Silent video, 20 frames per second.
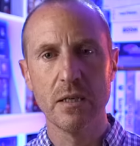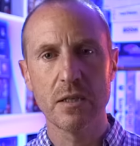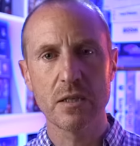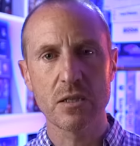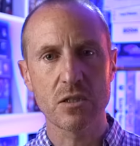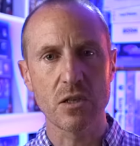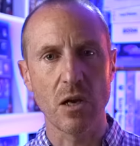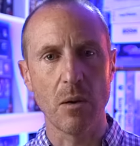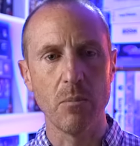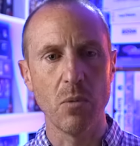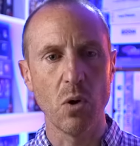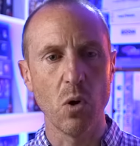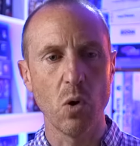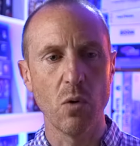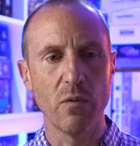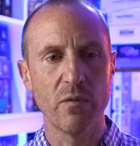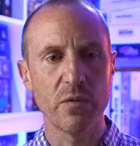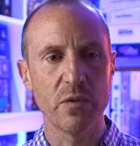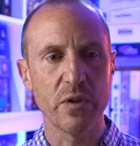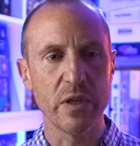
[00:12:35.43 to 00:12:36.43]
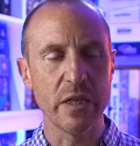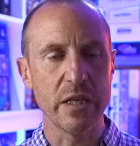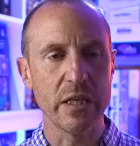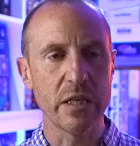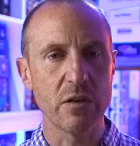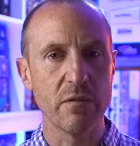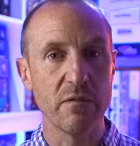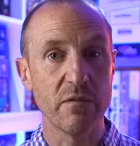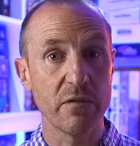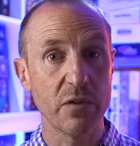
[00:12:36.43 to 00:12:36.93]
some of the
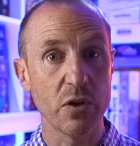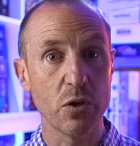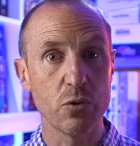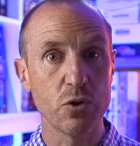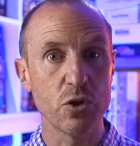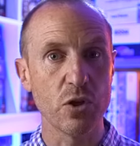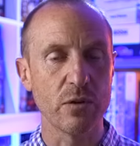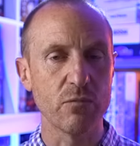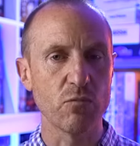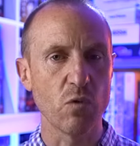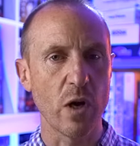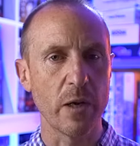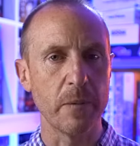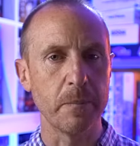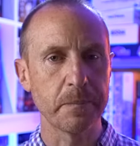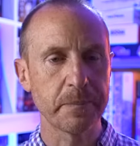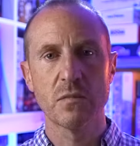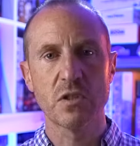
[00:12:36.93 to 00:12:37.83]
confusion, right?